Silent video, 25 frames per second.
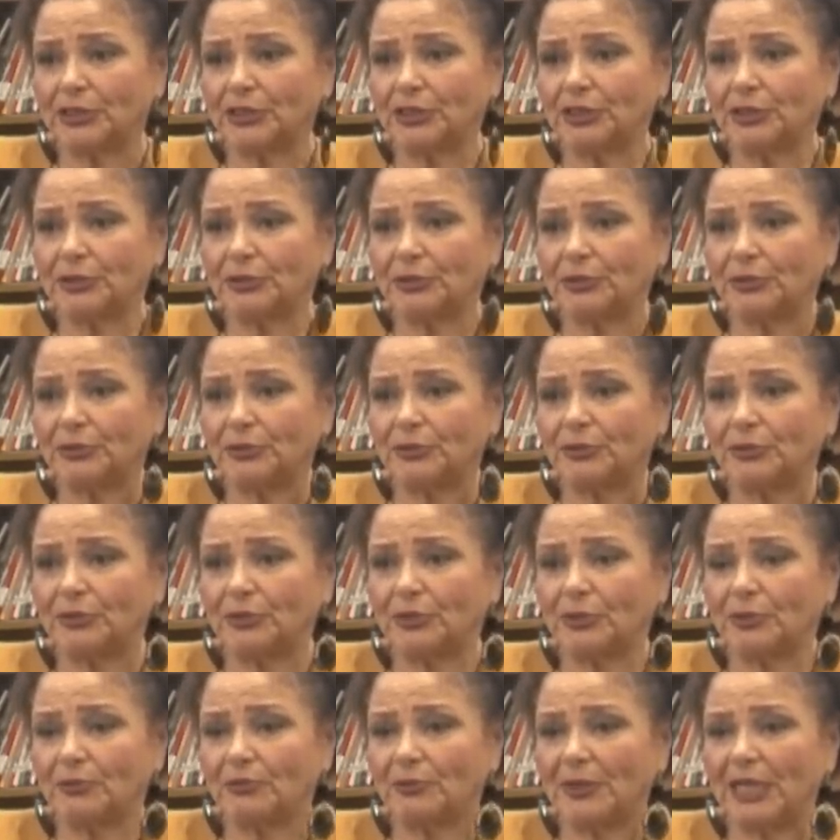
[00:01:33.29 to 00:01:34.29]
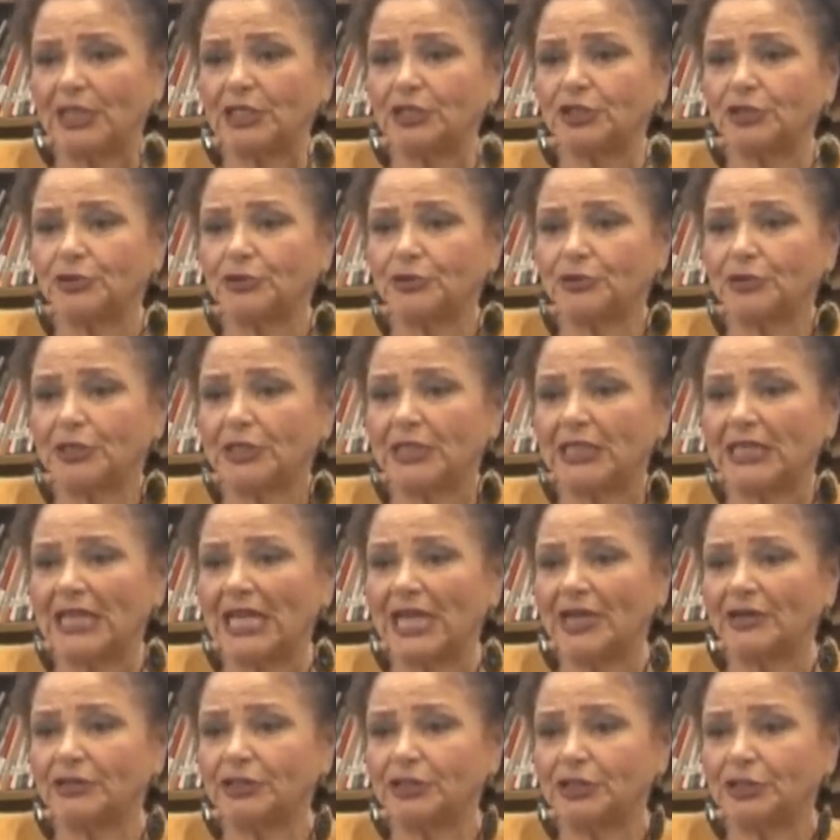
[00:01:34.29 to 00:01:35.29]
to make sure that
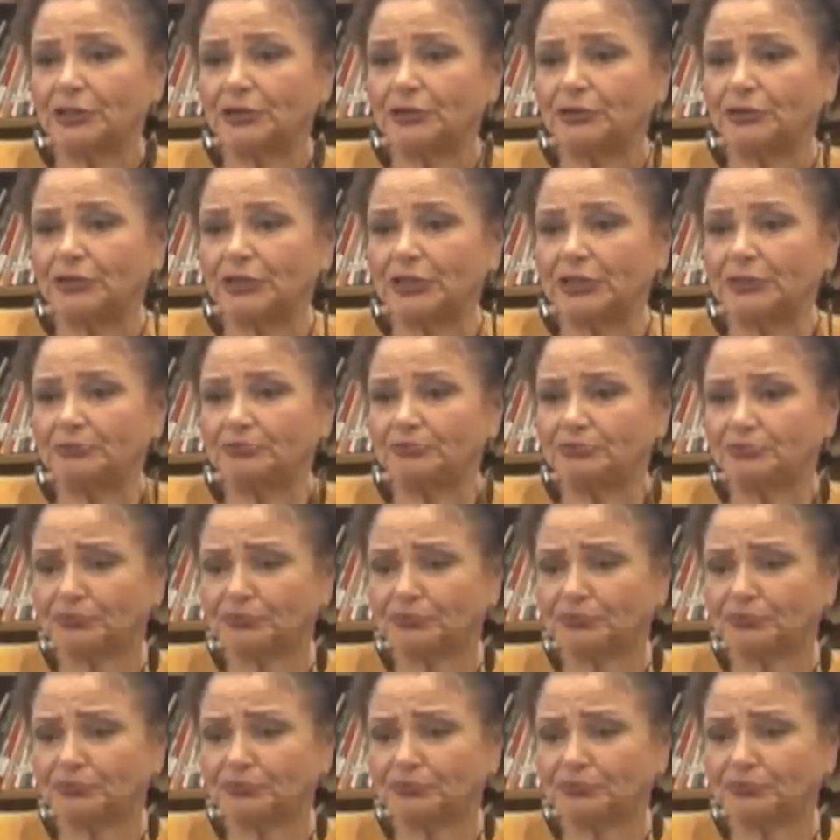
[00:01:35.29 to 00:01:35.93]
our children,